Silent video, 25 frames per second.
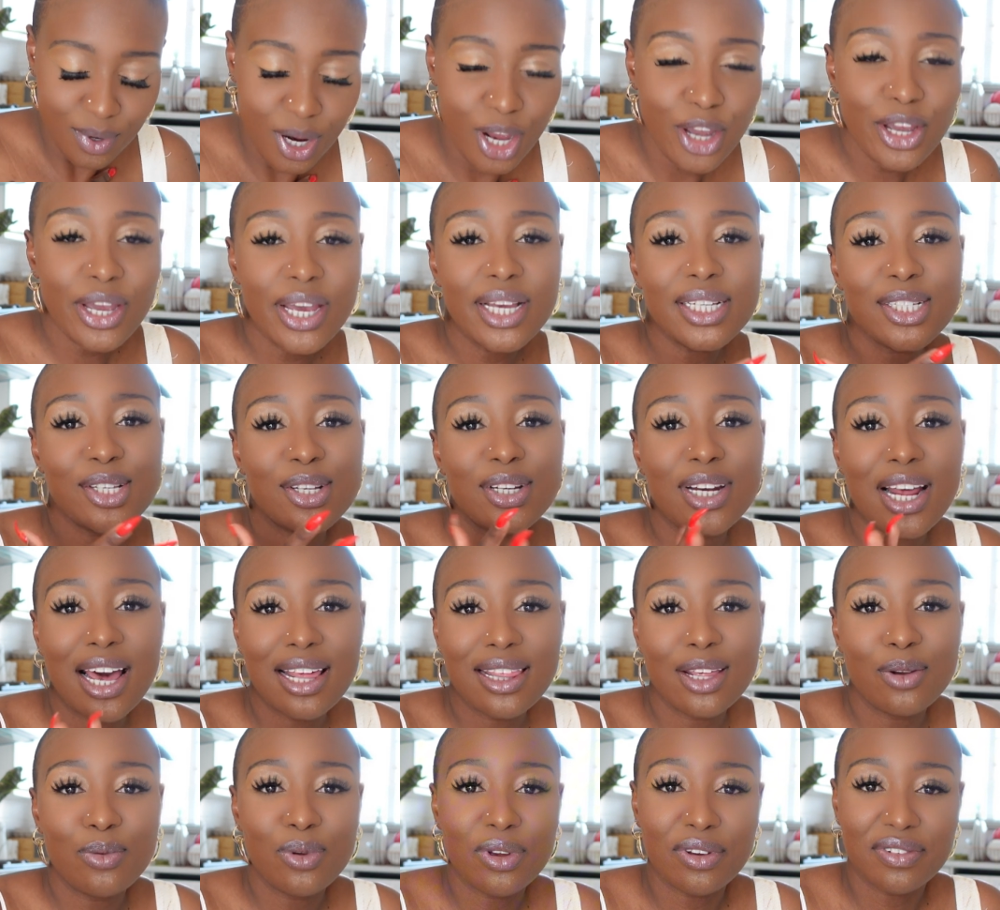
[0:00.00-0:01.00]
Okay, so now
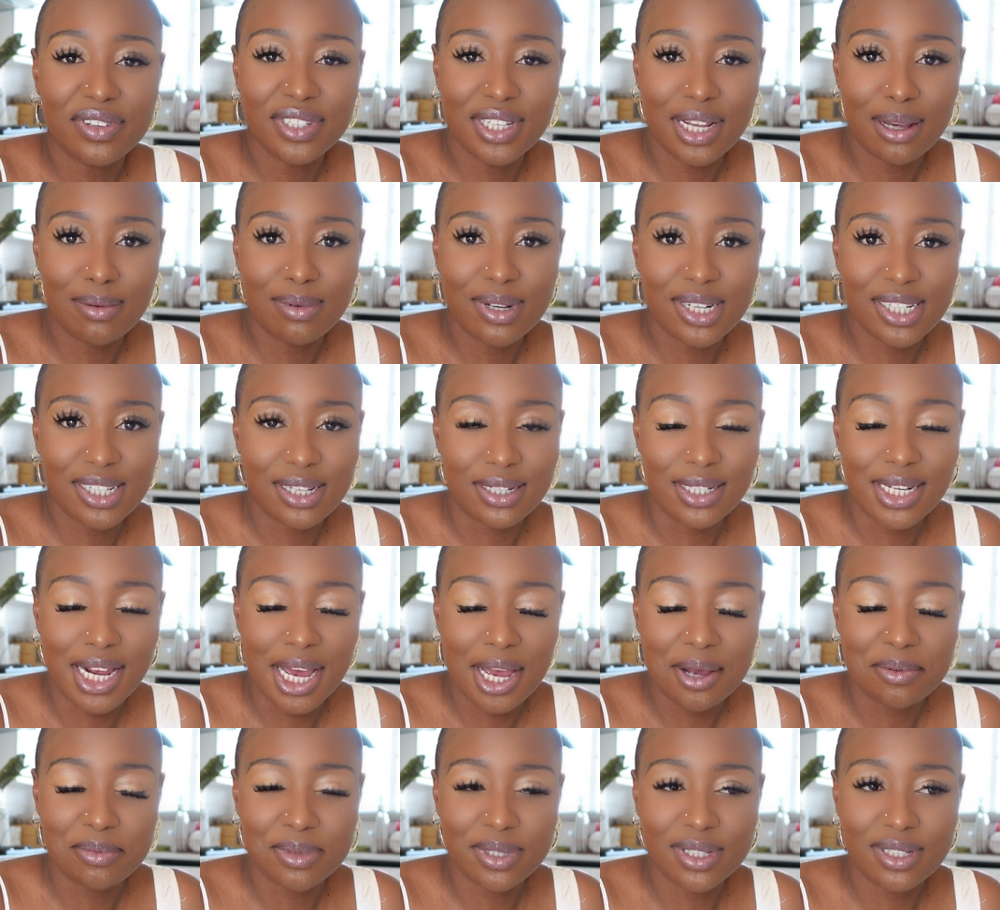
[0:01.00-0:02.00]
that we have established the
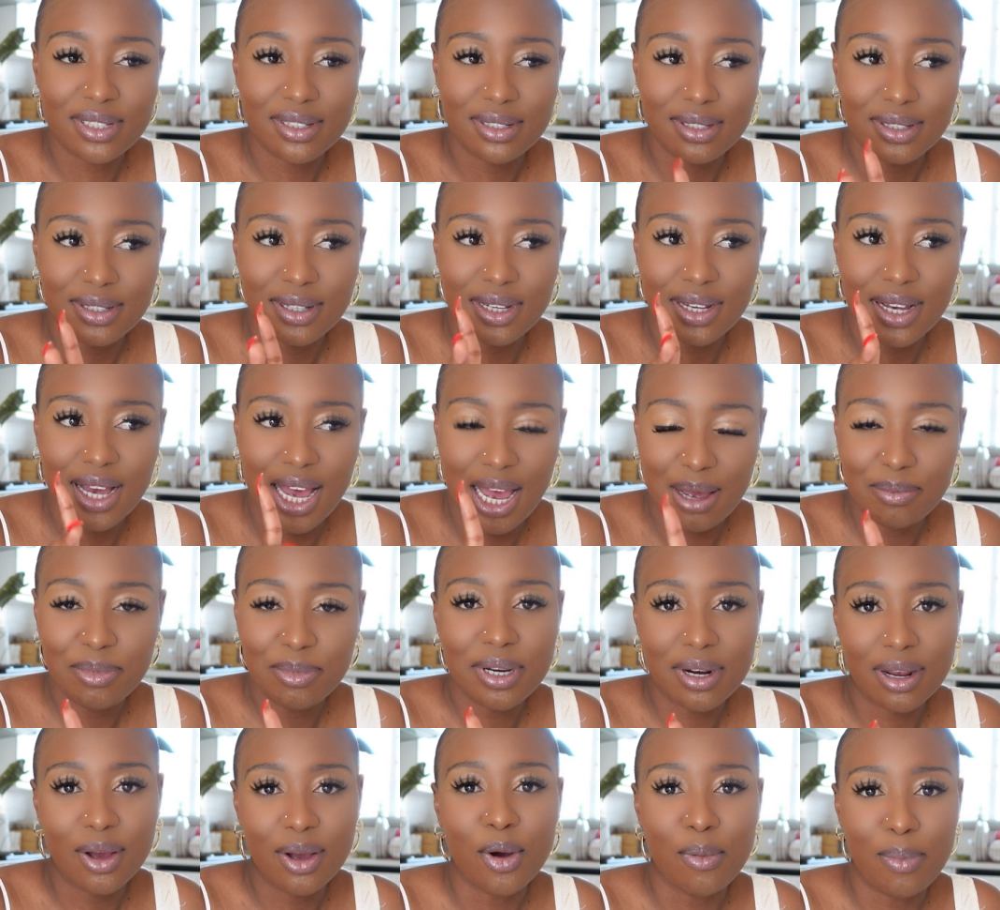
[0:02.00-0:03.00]
times, I'm
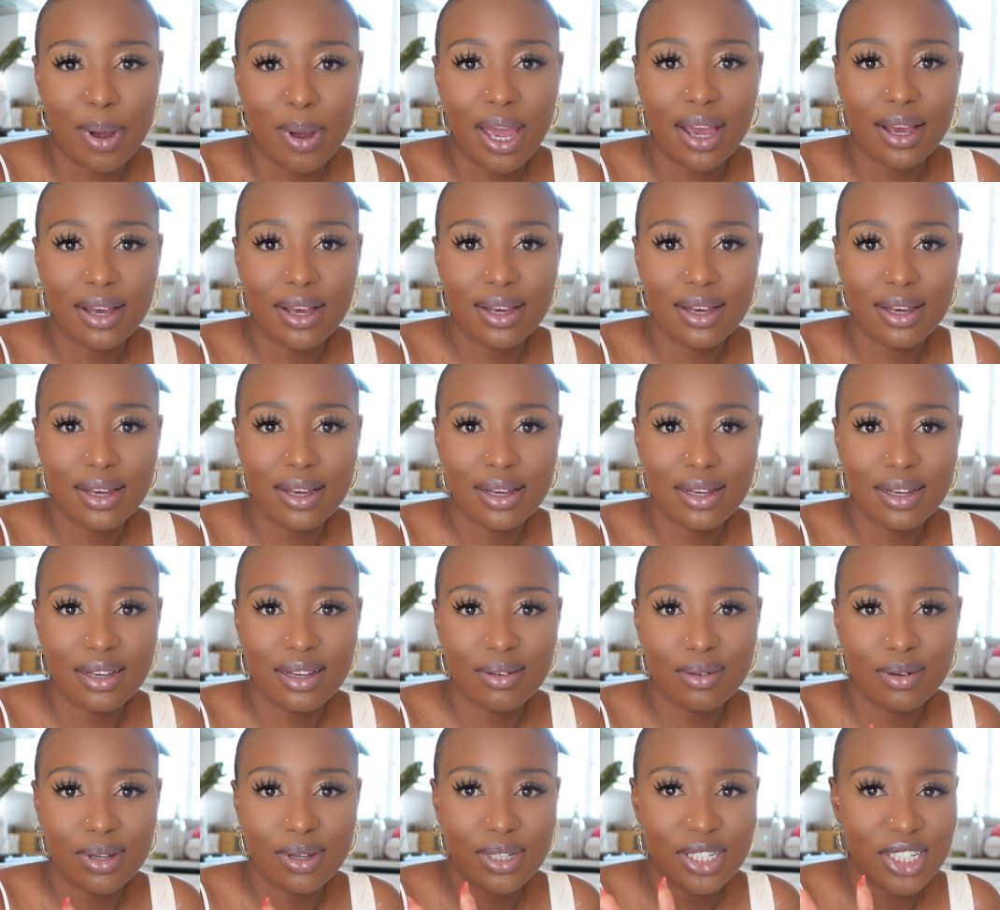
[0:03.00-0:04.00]
gonna go back.
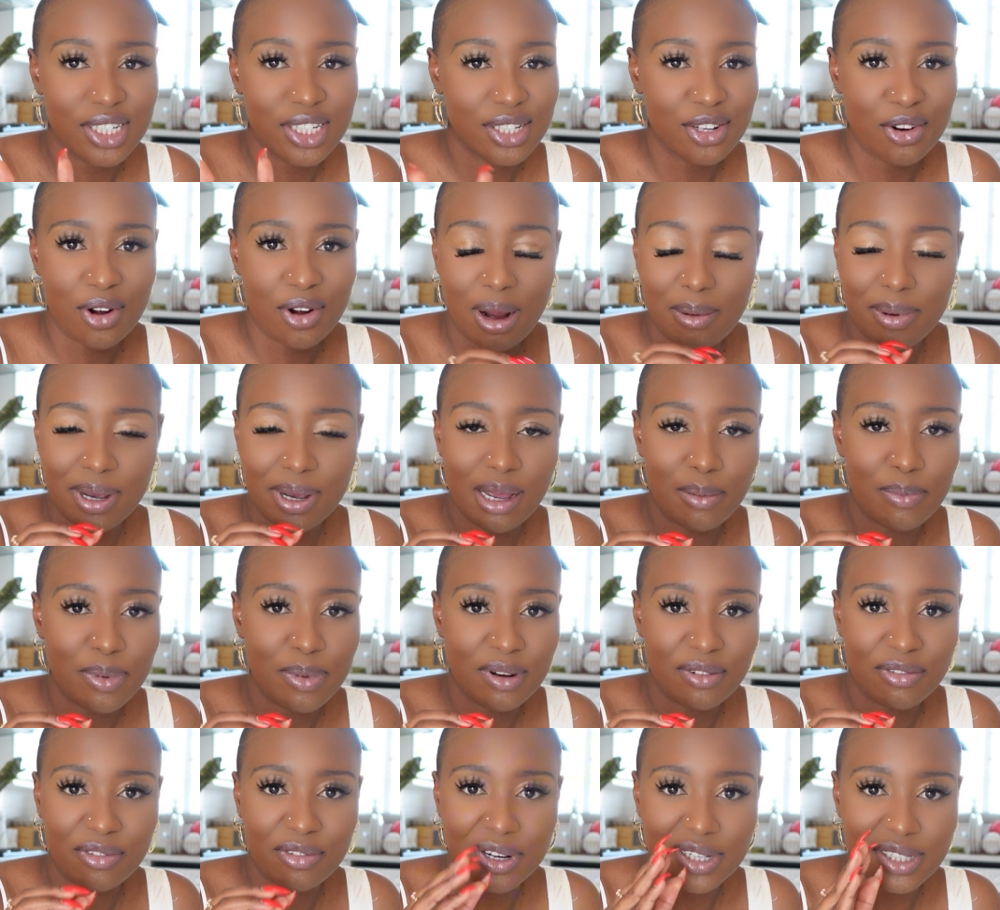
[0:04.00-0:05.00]
Just grab a couple
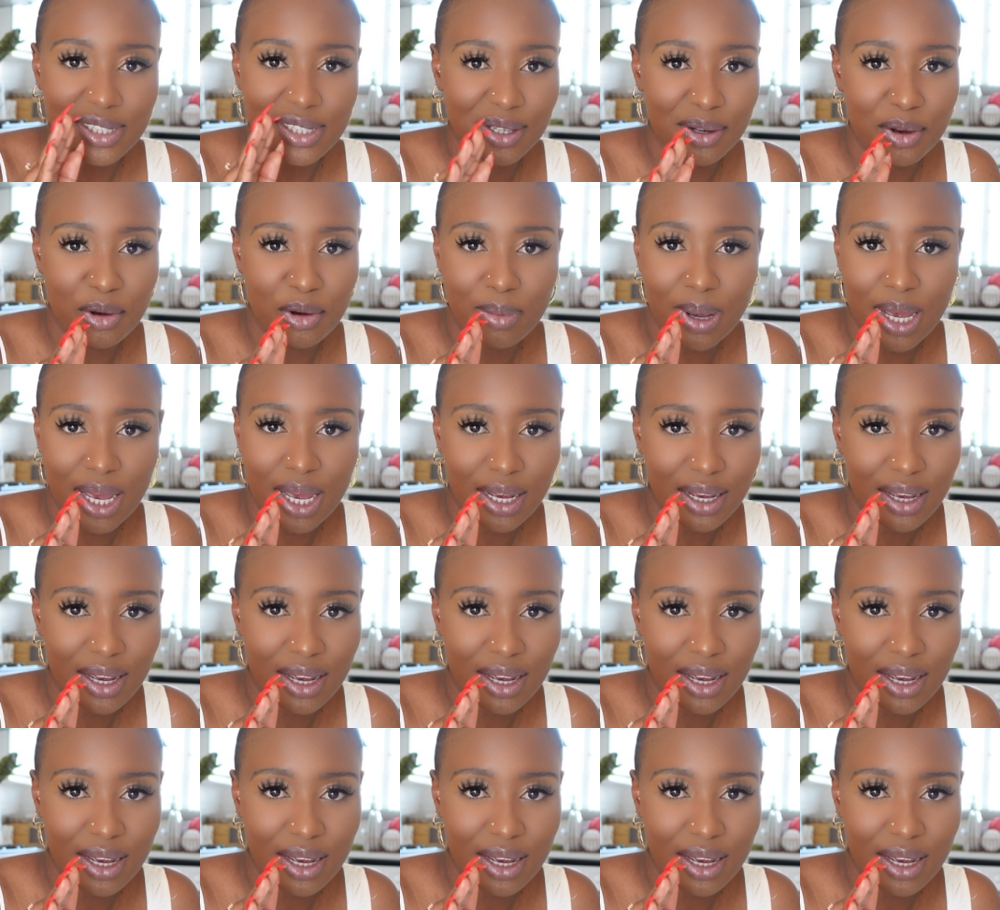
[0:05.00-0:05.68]
of friends and go back.